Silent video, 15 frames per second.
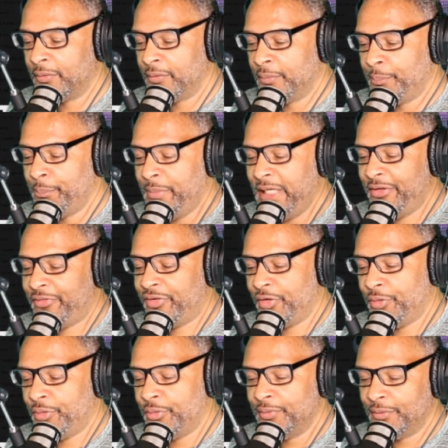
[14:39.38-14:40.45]
Me
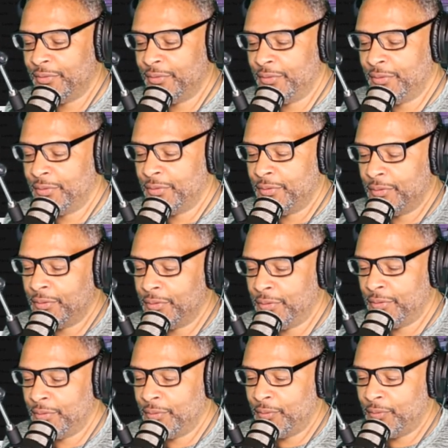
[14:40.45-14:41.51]
too.
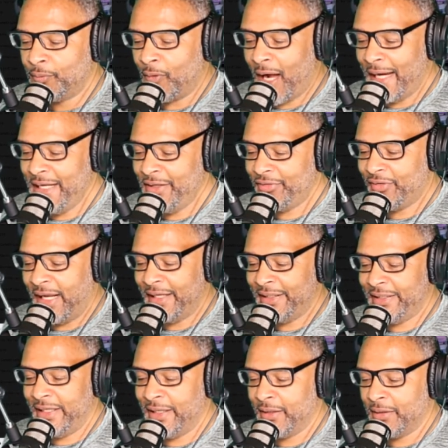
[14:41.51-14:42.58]
Why is that,
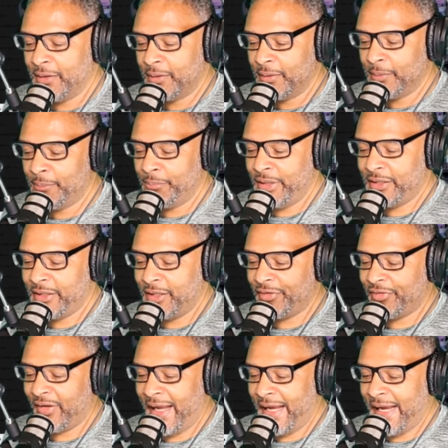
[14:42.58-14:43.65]
dear?
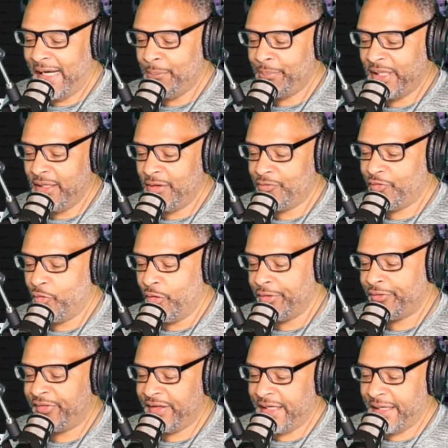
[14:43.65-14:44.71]
Because I hate being
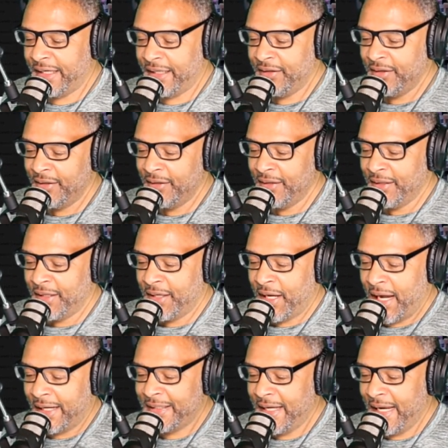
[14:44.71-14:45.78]
fourteen.
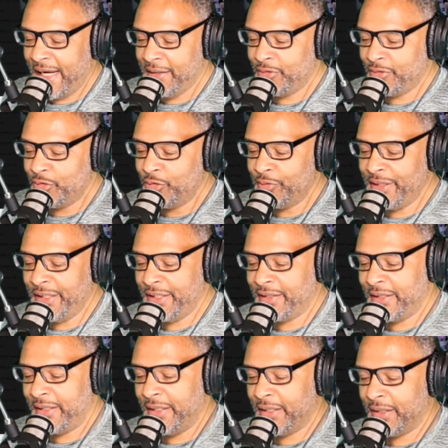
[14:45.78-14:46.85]
I can't do
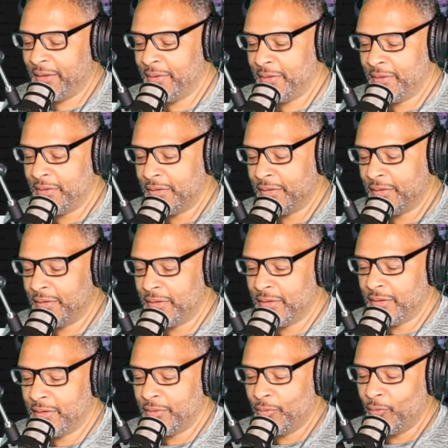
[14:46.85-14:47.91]
anything.
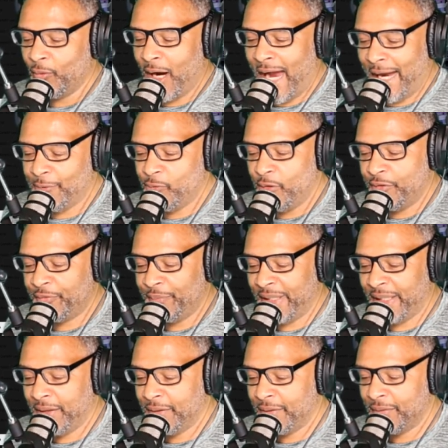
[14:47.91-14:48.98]
Ride with
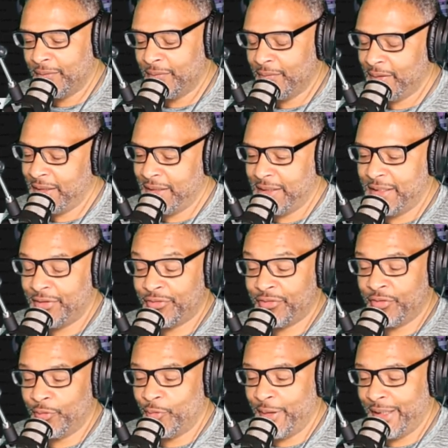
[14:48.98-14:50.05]
me. He gives
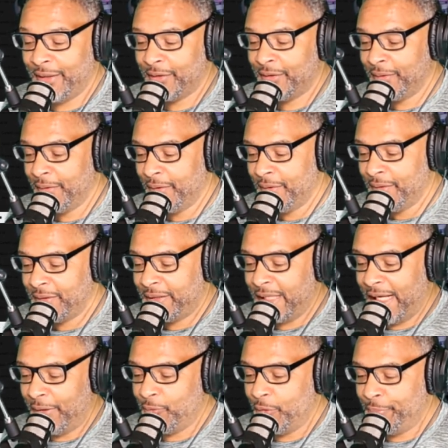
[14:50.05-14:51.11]
the wink.
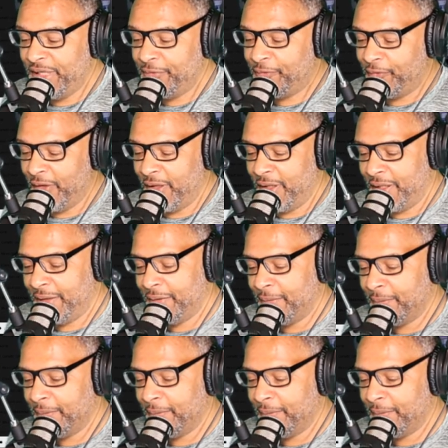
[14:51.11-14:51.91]
That will be fun.